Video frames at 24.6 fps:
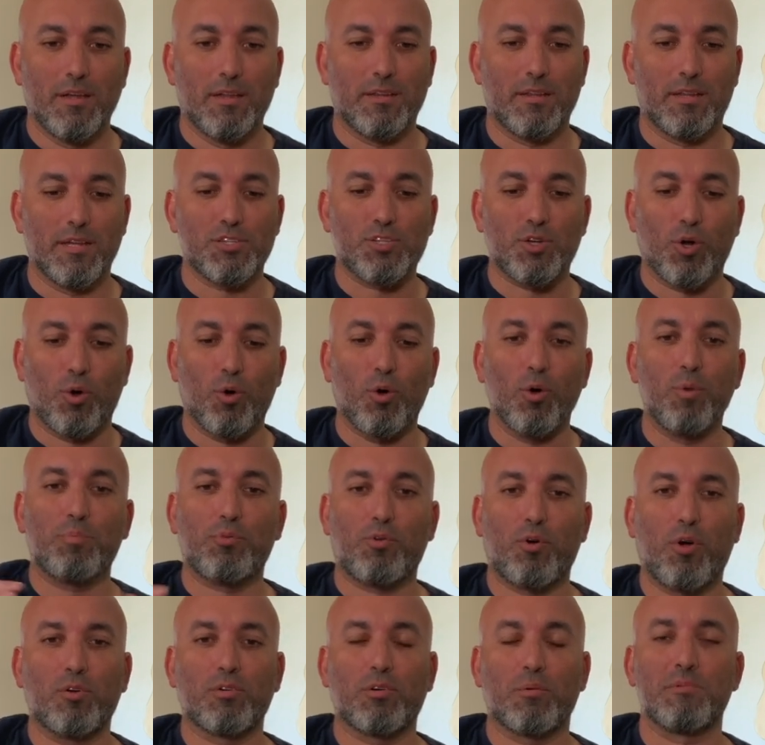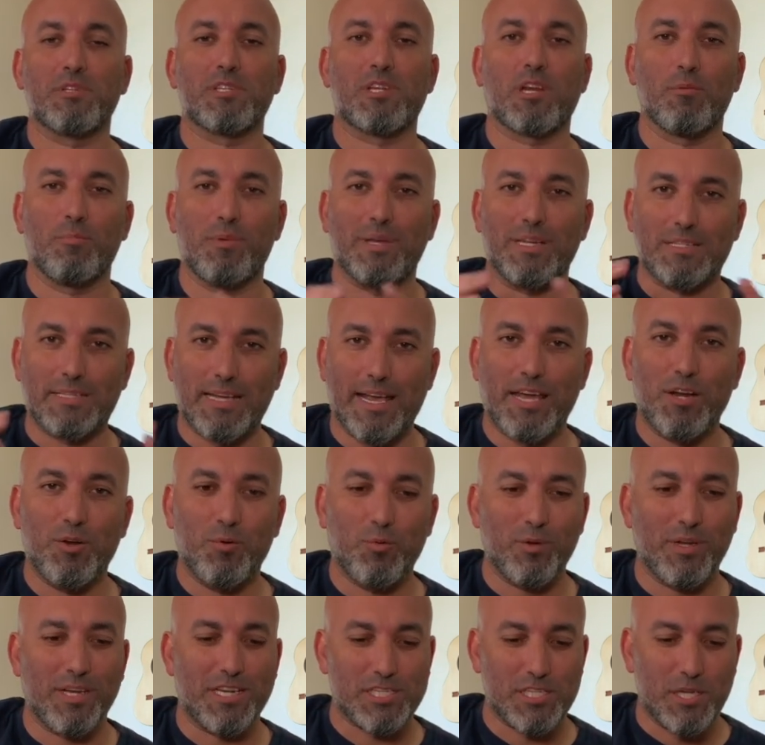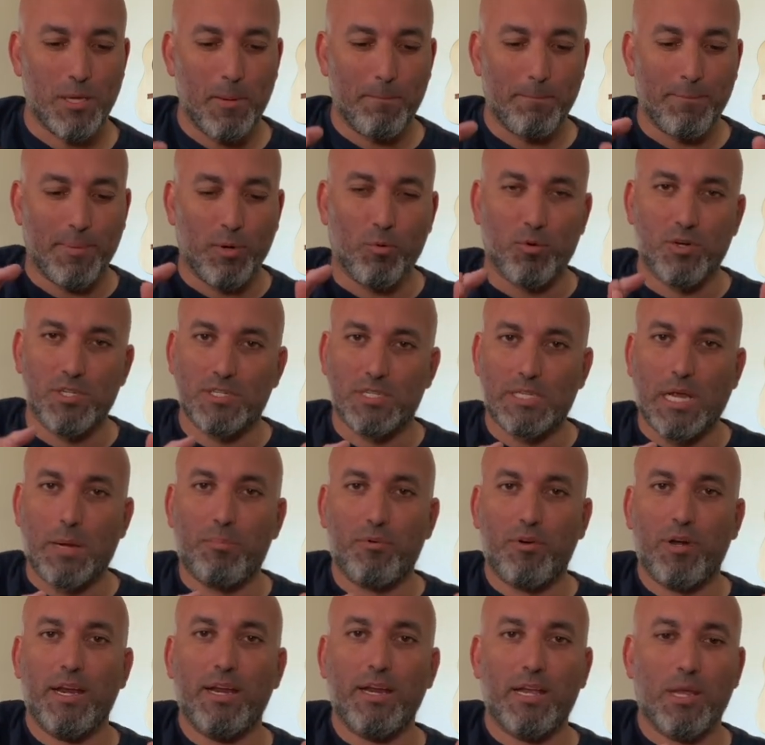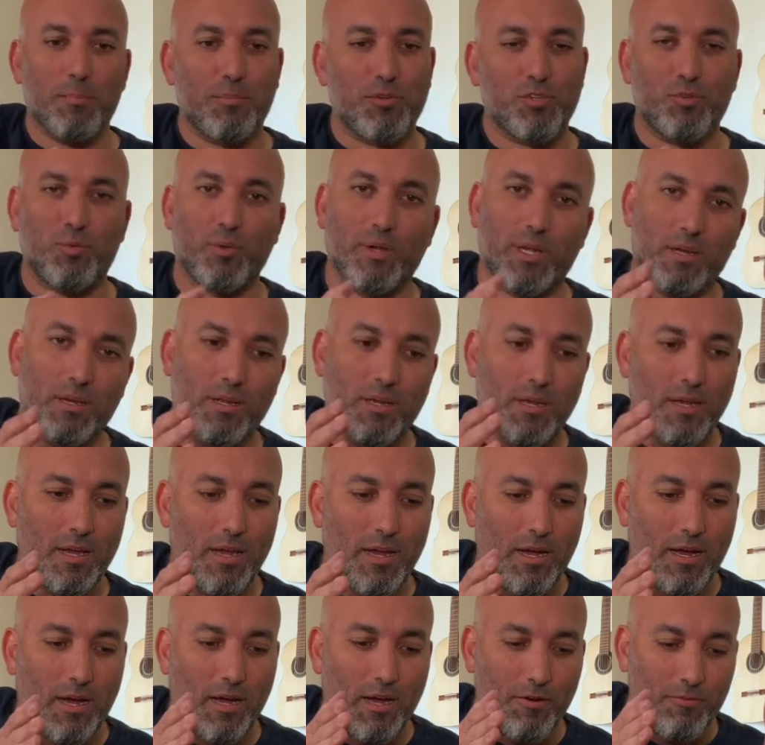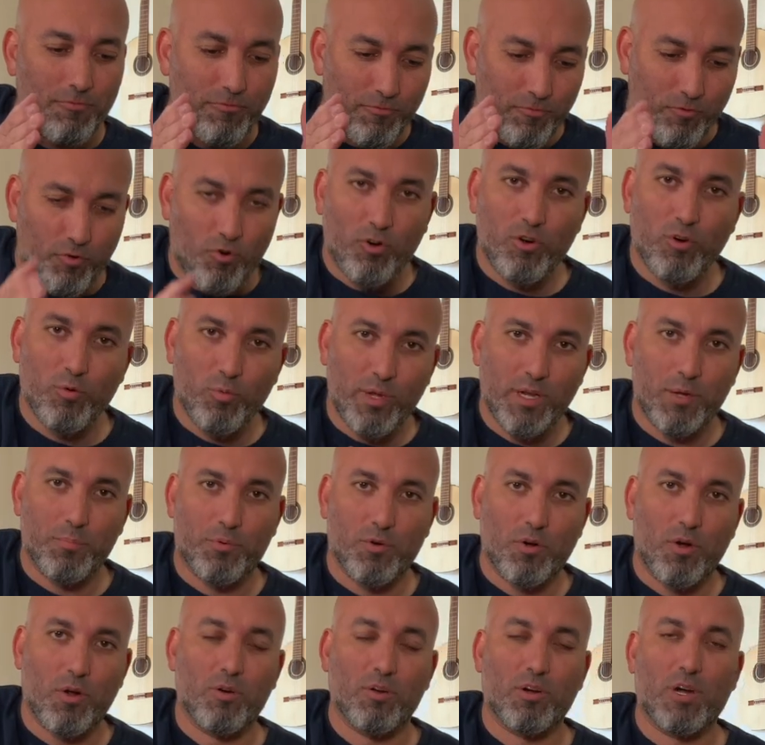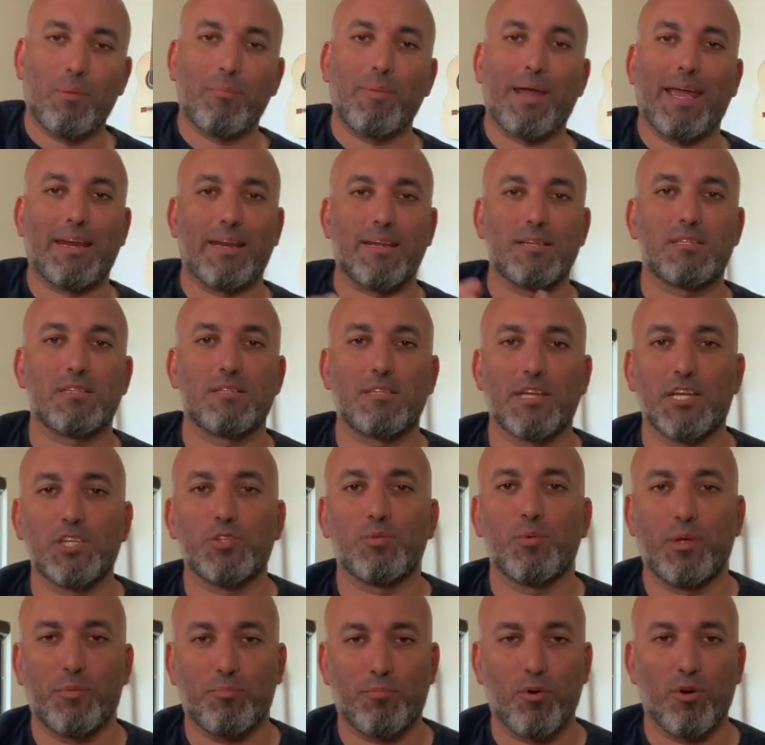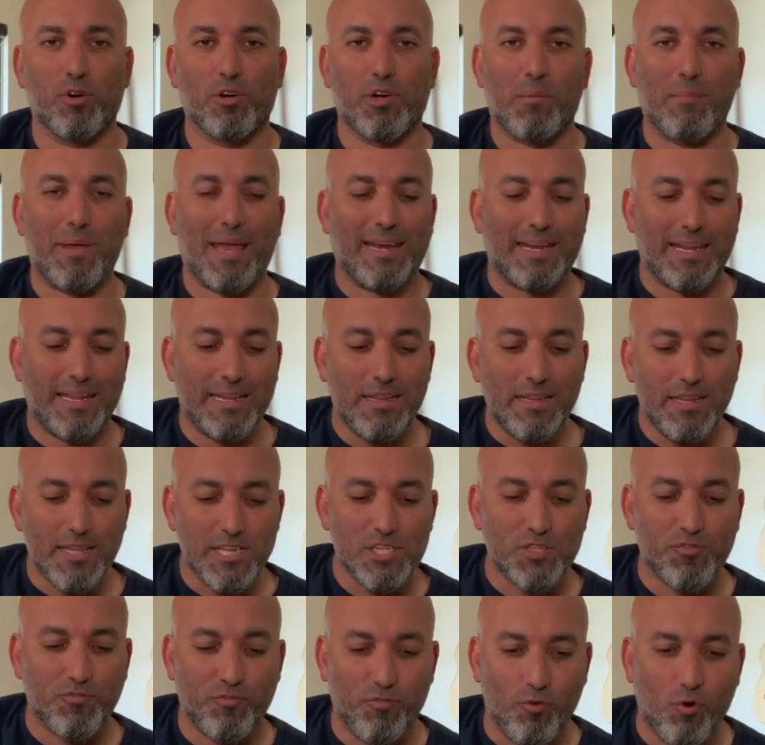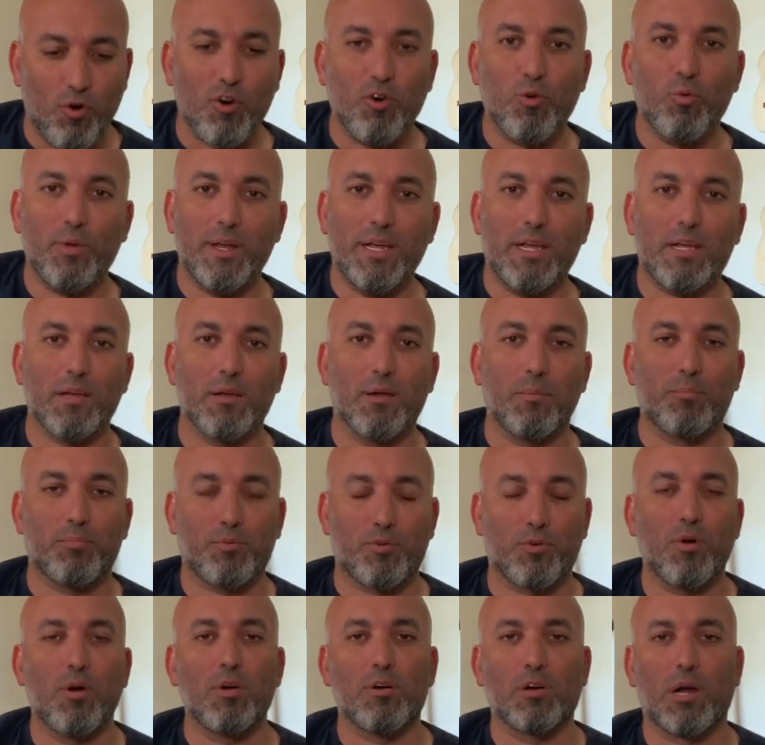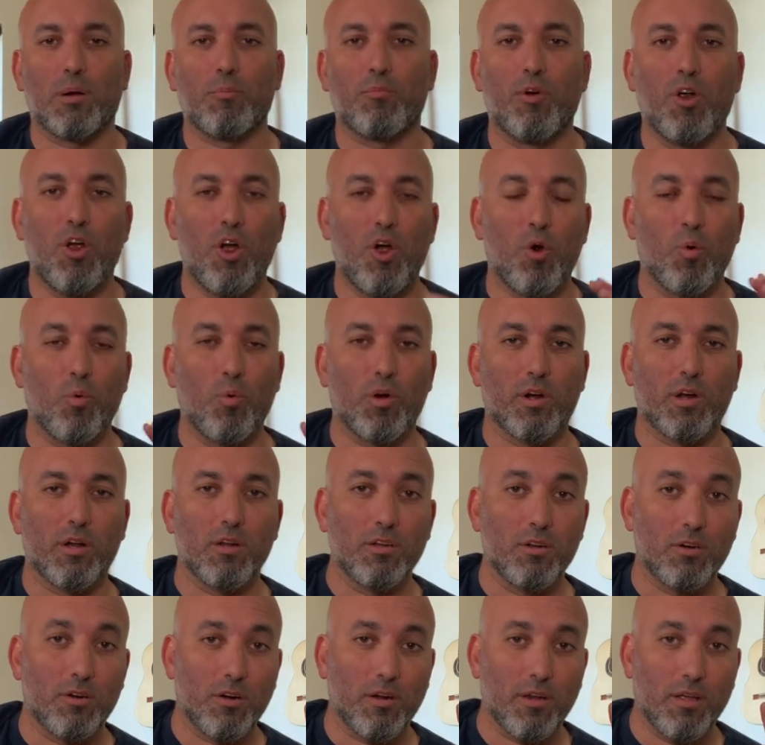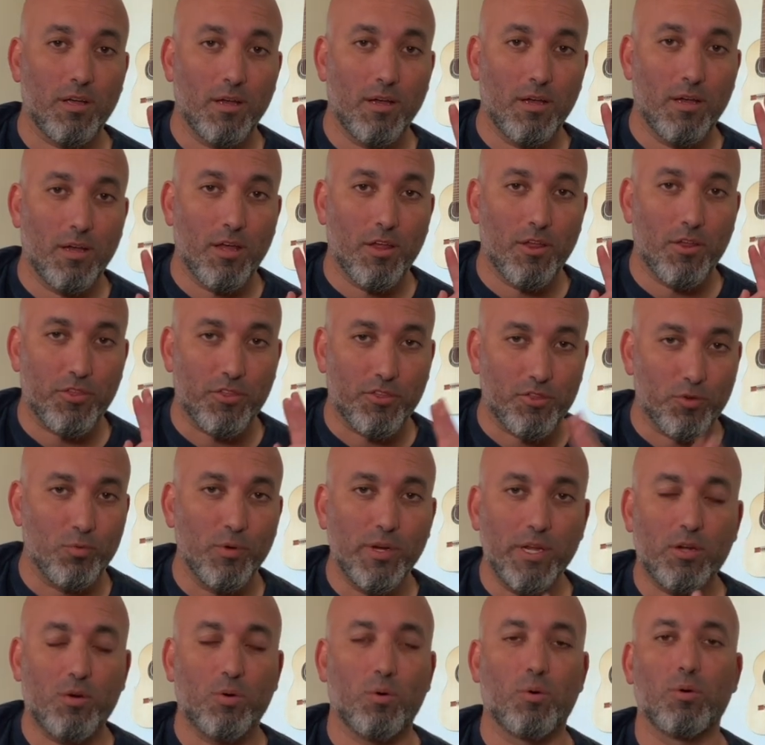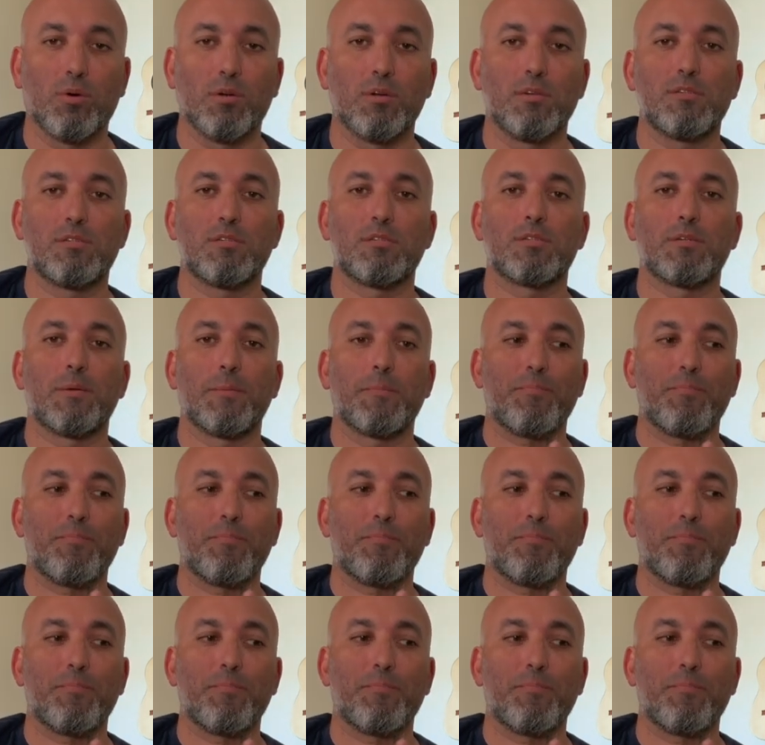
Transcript: This whole program is going to be 10 weeks, but we're separating it between a 4-week program and a 6-week program. And in this 4-week program, we're going to learn 3 chords,